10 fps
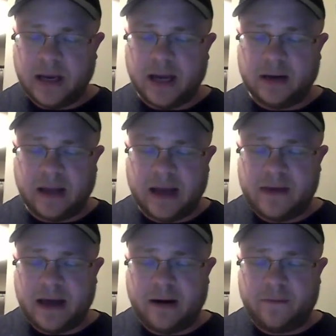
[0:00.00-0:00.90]
In light of
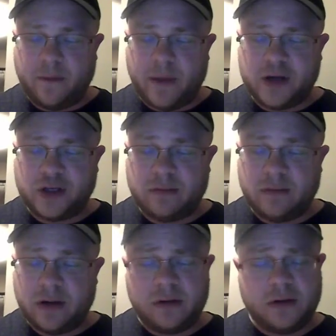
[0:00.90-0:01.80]
that
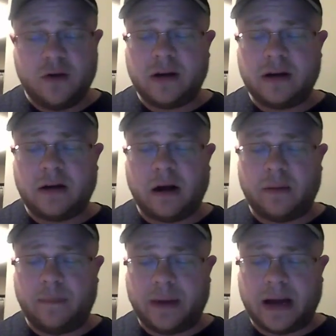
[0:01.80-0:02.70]
information, you can call
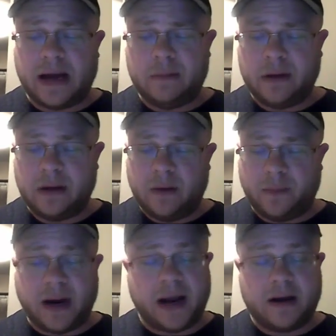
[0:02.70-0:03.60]
him Bob,
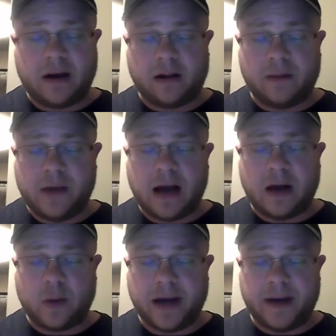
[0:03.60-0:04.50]
but I call him
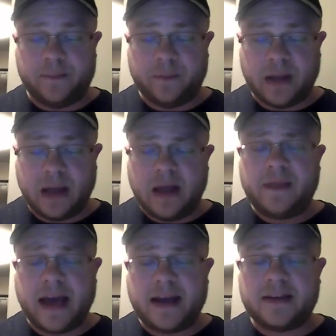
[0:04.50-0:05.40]
Yahweh.
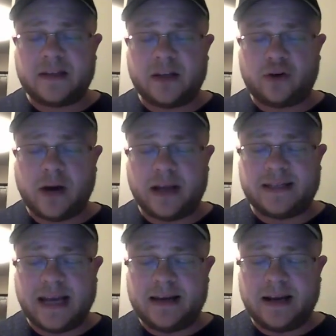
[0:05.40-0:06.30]
That is the
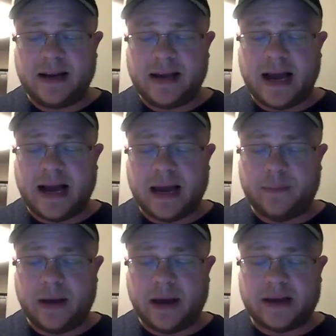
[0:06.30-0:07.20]
transcendent
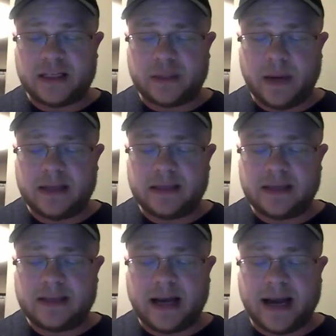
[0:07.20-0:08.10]
God beyond space
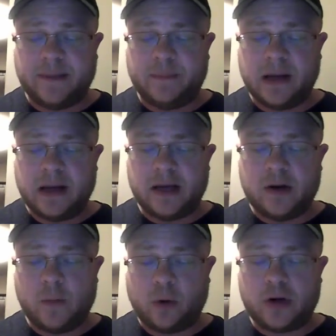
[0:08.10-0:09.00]
and time, in
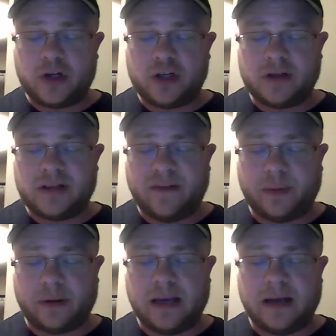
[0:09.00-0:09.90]
whom Christians have
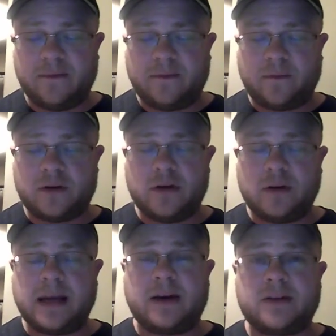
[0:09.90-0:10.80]
believed for
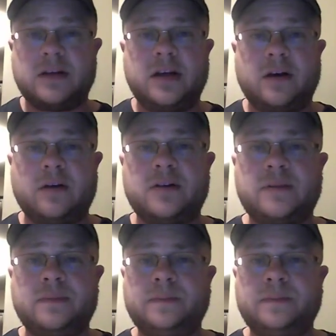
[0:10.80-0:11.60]
2,000 years.